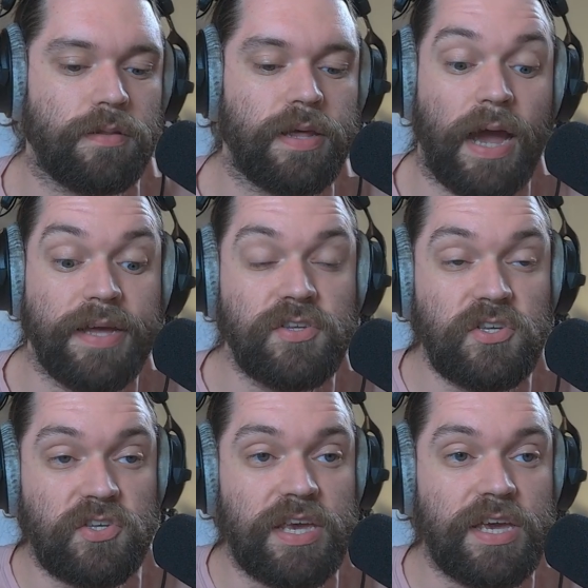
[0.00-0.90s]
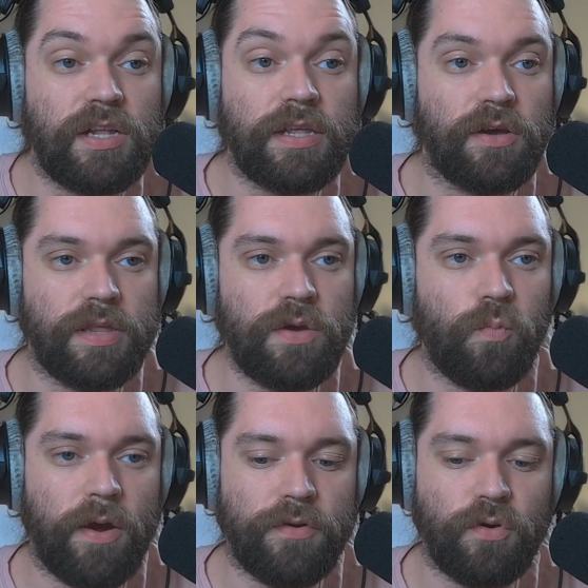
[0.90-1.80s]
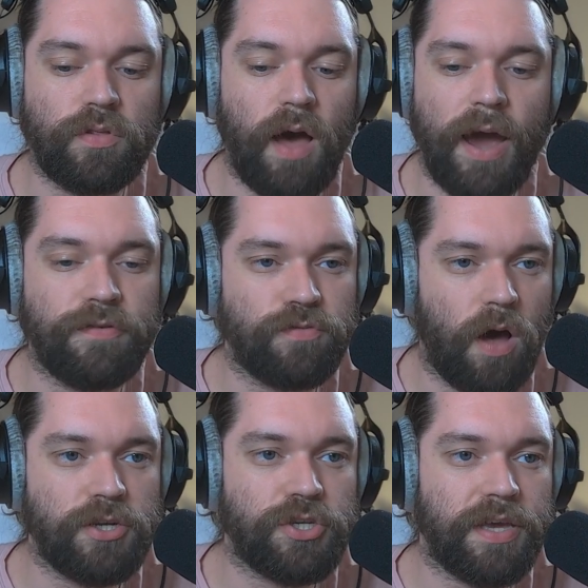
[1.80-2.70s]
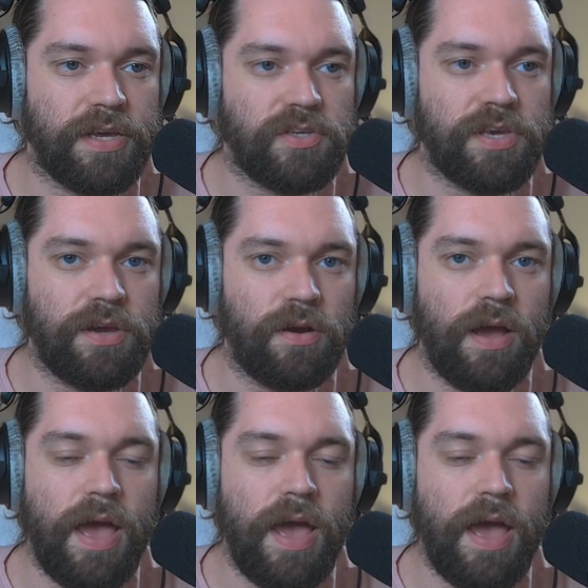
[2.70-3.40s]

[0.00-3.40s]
Like, I can see clearly where your line of logic is here.